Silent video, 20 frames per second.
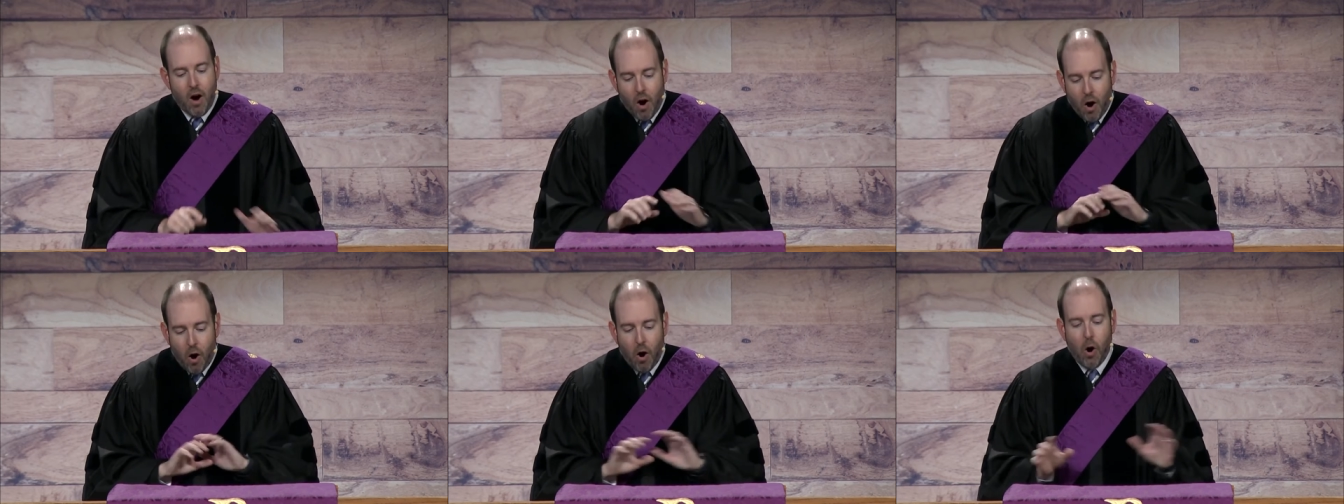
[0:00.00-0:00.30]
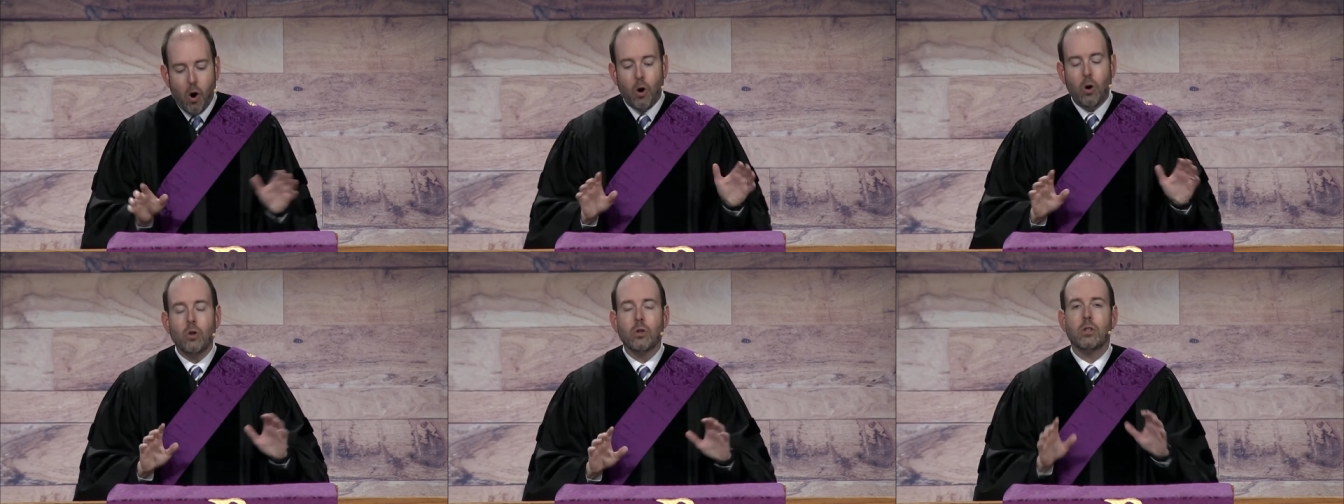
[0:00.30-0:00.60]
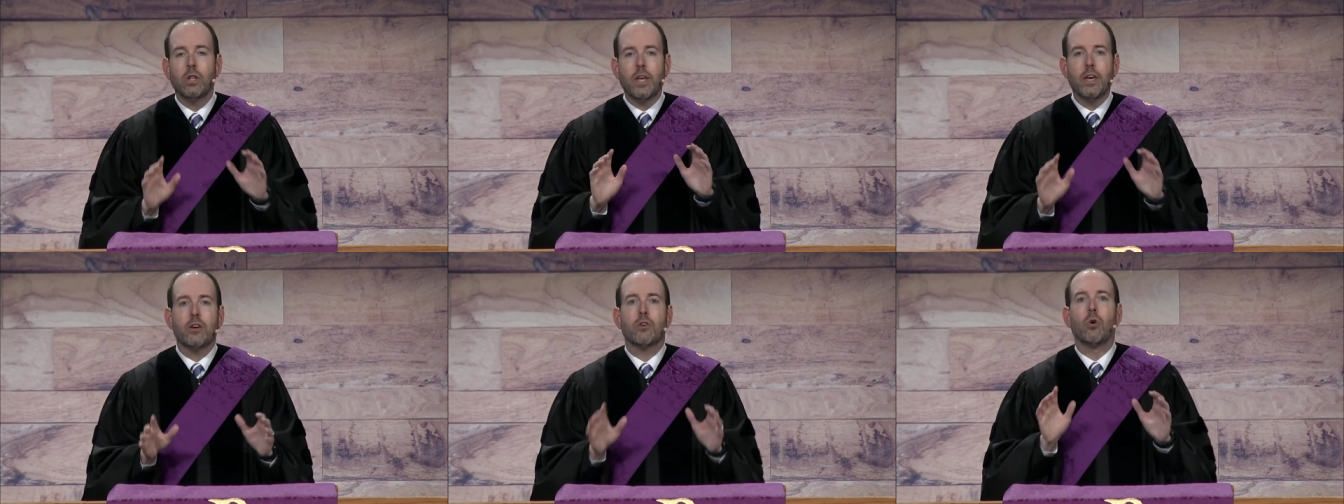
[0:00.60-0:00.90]

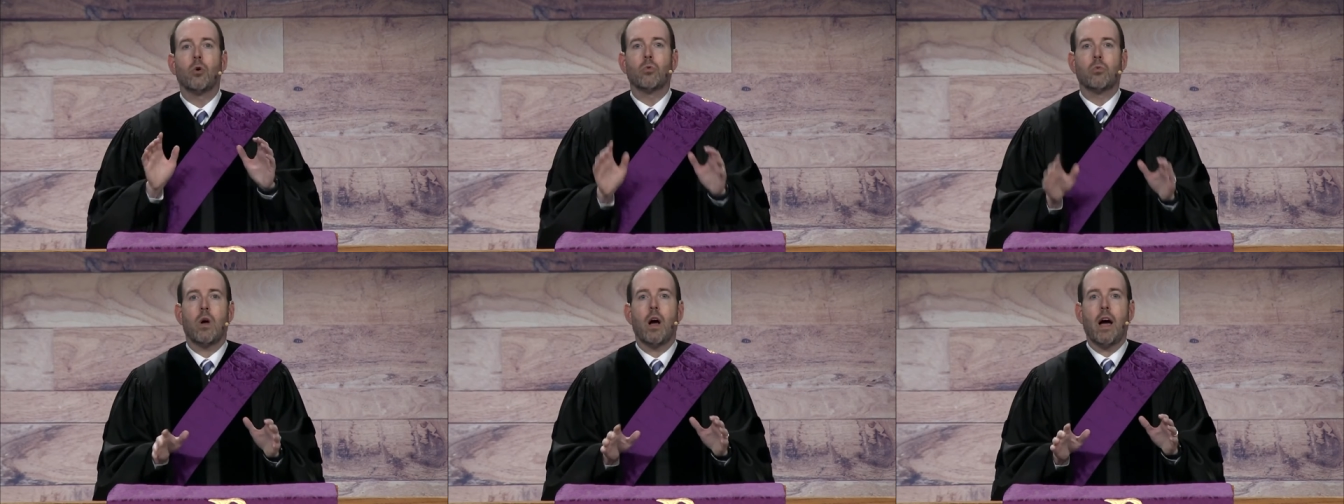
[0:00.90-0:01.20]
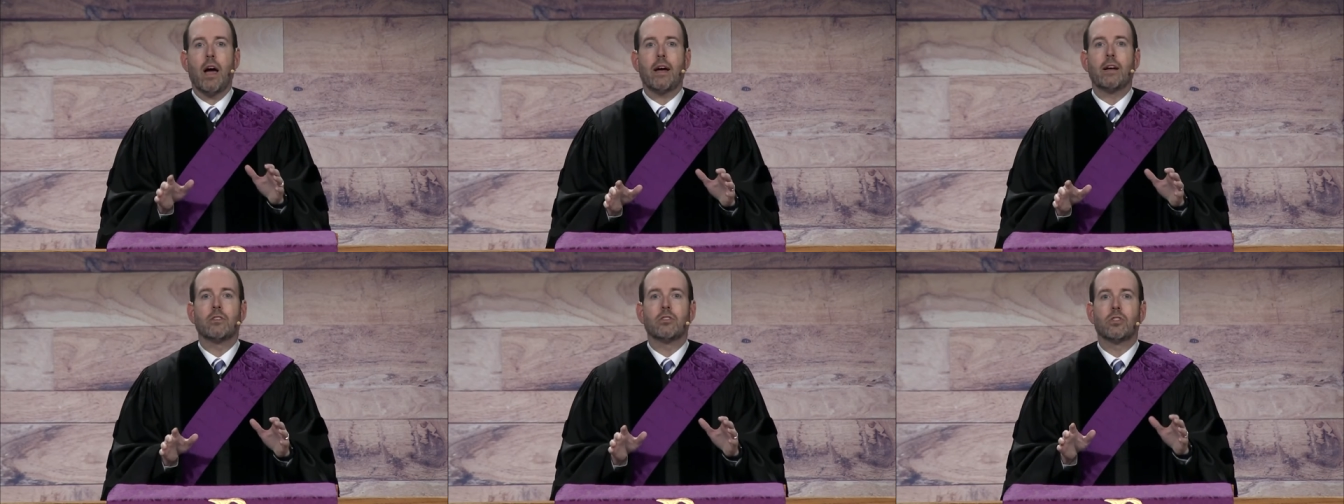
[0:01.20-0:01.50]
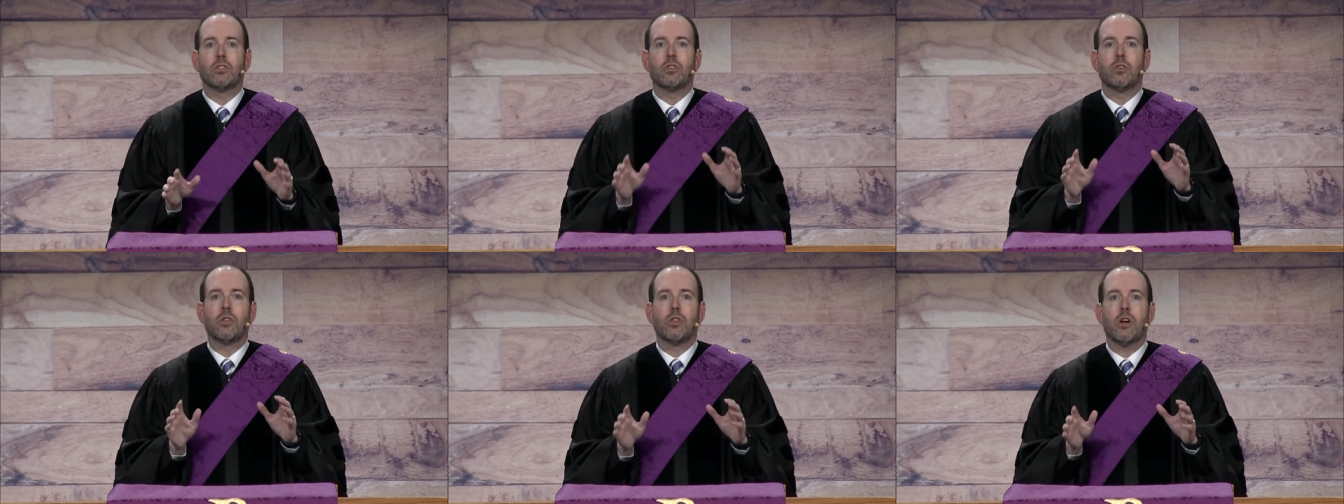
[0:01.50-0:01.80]
all legal
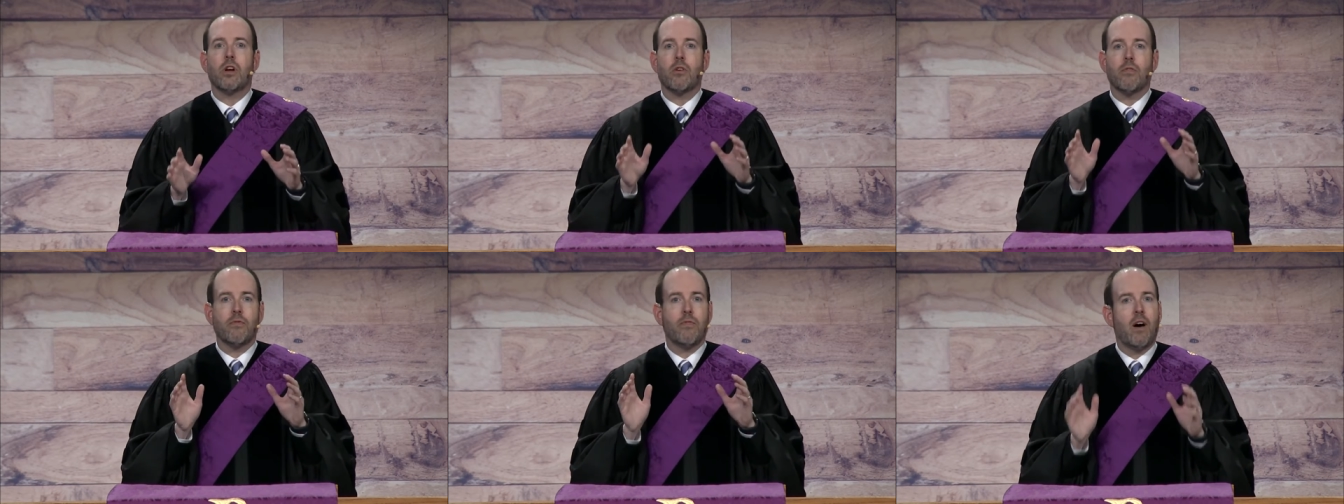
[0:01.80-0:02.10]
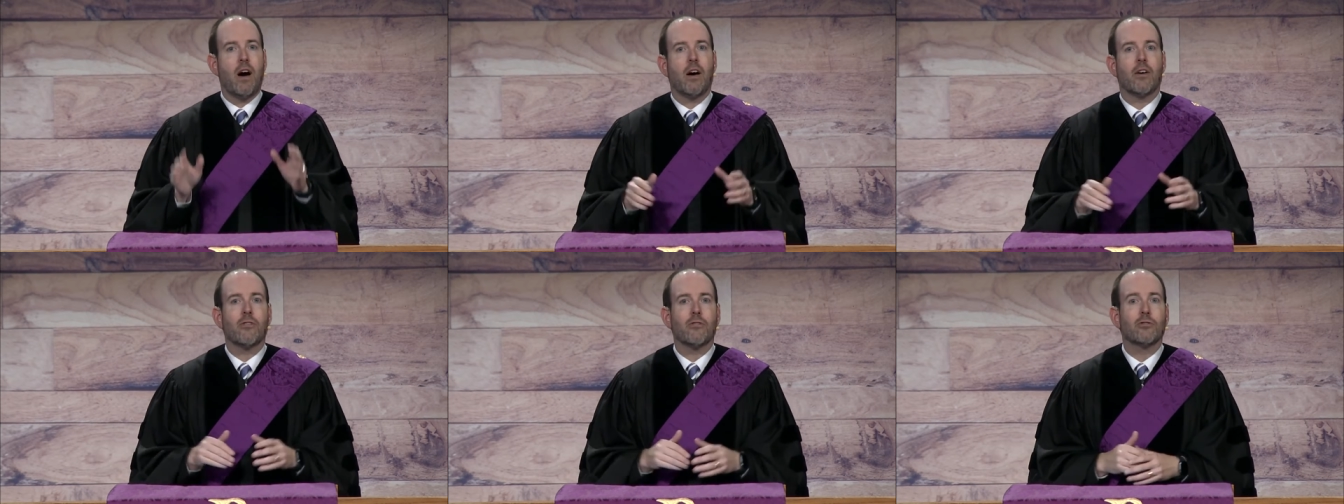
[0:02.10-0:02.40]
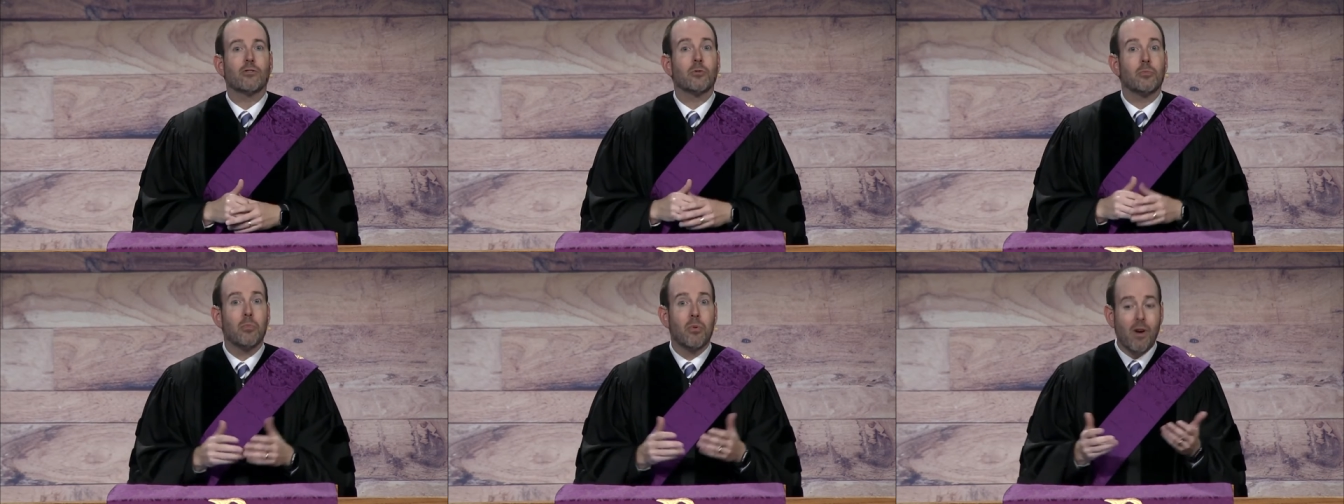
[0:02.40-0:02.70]
rights to their
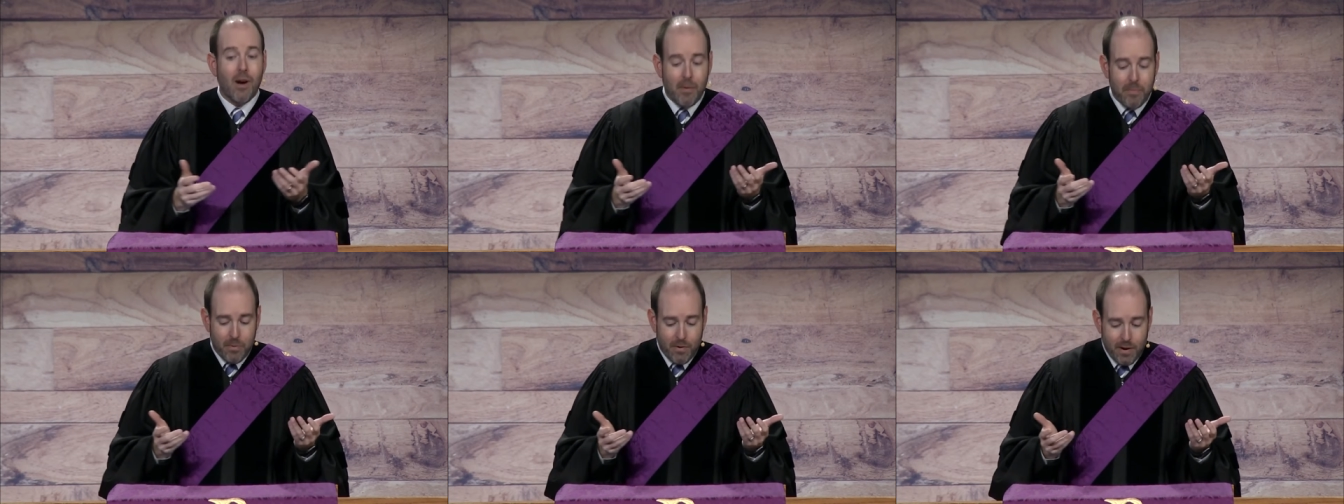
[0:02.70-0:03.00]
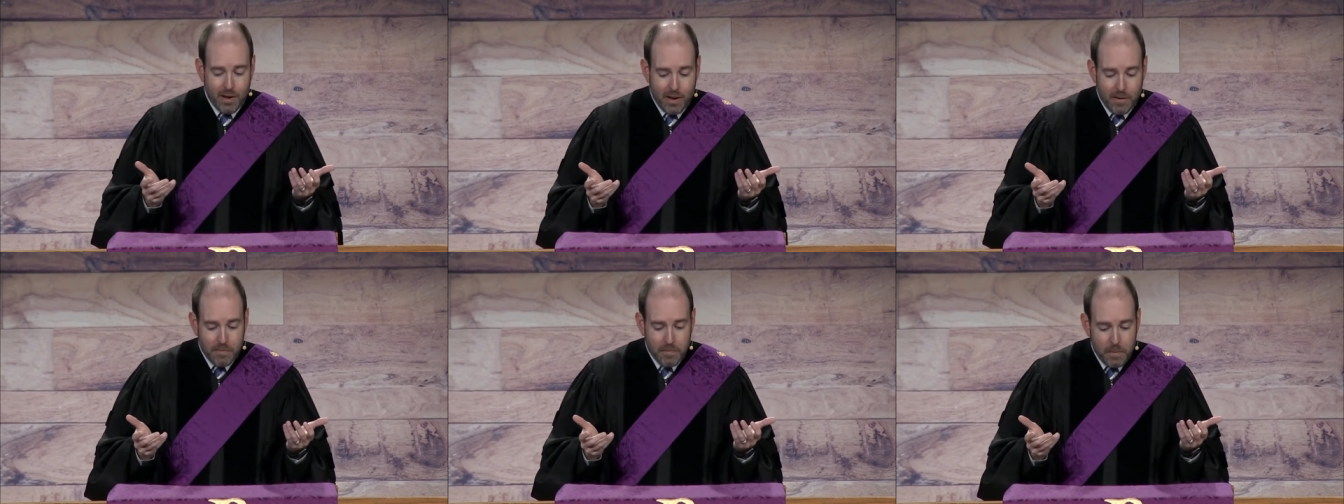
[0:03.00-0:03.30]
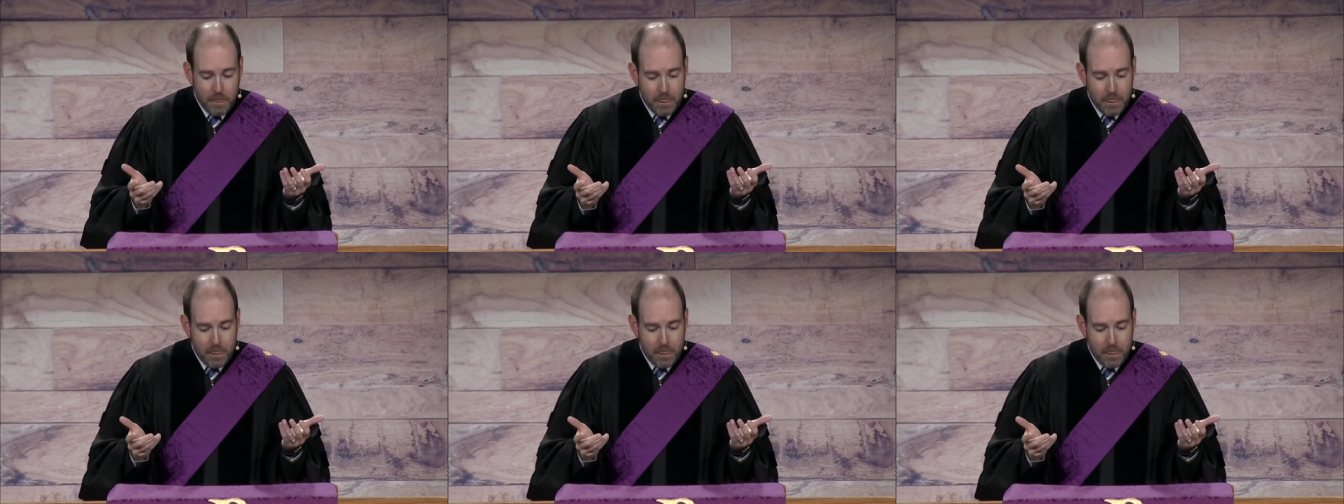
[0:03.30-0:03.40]
father's property.